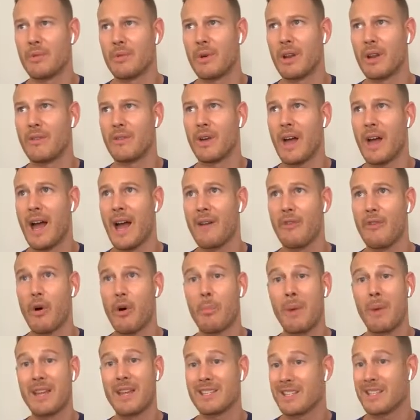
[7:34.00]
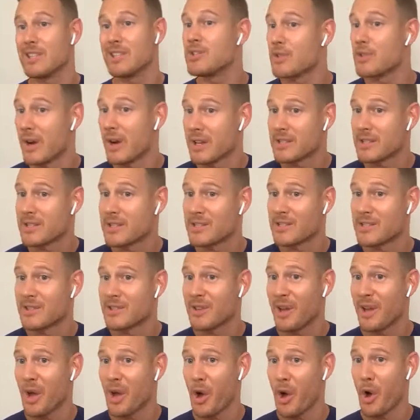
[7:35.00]
or whatever, have our best interests
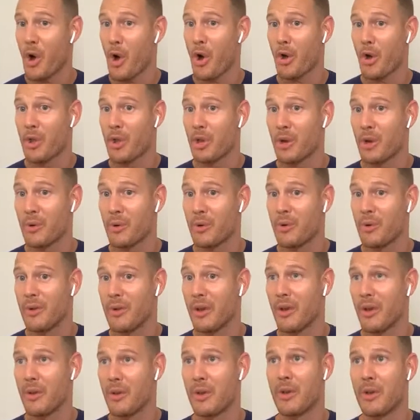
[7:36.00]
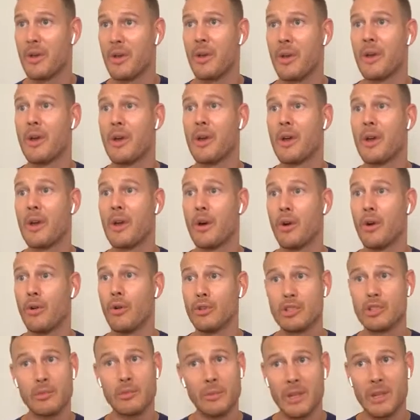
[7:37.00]
at heart, you know, and
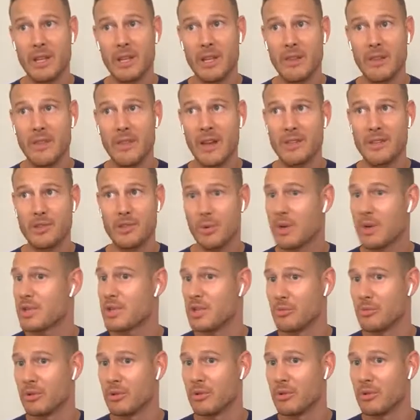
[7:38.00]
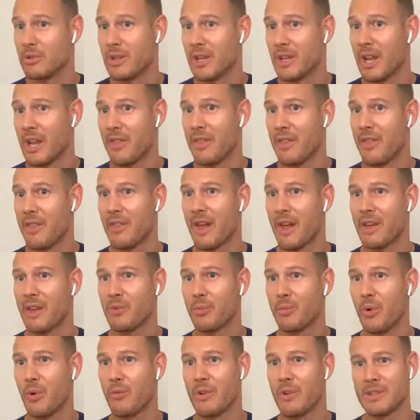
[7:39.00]
ultimately that's questionable. And I think
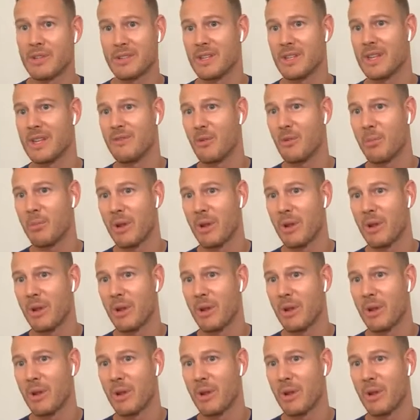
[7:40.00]
that's what Resident Evil